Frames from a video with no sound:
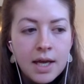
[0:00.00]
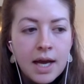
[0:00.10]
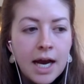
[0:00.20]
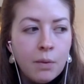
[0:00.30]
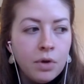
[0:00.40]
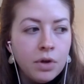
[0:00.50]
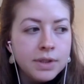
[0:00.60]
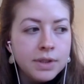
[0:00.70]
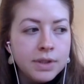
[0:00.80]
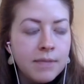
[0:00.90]
I will
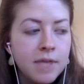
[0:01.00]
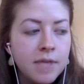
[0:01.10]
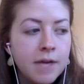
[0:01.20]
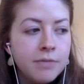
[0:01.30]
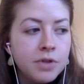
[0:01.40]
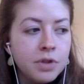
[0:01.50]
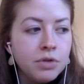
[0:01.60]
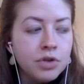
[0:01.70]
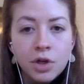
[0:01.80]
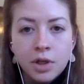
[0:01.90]
sometimes do
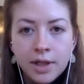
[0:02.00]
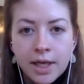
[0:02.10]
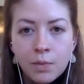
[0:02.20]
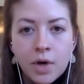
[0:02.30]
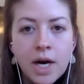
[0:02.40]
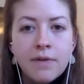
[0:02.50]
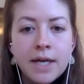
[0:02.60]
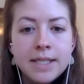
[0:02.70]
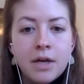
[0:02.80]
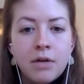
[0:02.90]
journaling where I
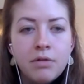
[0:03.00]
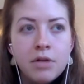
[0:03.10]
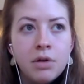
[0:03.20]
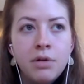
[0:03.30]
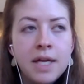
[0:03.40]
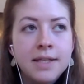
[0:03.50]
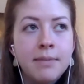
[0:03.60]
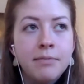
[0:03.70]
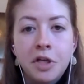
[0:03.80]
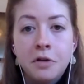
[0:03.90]
write down, things
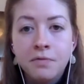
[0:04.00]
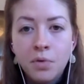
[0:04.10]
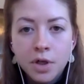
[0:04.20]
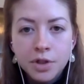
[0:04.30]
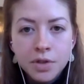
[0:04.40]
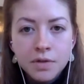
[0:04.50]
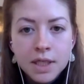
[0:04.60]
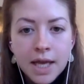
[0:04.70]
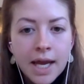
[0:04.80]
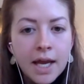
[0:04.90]
I'm looking forward to
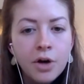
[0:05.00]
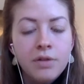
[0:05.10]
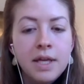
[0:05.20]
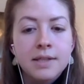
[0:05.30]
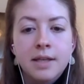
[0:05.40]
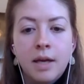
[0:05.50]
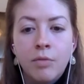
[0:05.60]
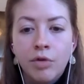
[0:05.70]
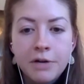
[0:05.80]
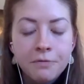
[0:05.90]
today or things that I'm
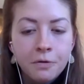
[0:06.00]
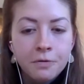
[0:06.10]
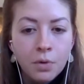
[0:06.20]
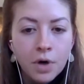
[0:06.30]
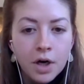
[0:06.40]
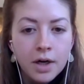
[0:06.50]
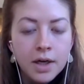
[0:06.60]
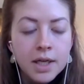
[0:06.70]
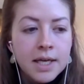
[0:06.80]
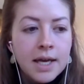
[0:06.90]
grateful for.
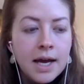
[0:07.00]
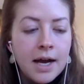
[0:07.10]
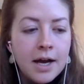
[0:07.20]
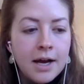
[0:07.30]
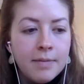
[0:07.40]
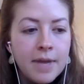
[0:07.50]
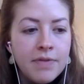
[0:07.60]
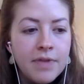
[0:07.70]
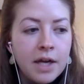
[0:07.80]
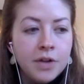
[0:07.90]

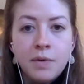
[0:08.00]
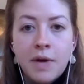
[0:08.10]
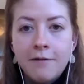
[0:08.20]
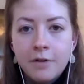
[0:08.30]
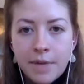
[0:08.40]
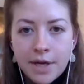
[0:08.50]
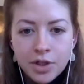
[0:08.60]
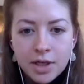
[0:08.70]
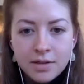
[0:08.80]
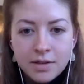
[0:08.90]
And then I'll do
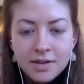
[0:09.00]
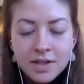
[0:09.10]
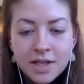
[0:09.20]
affirmations.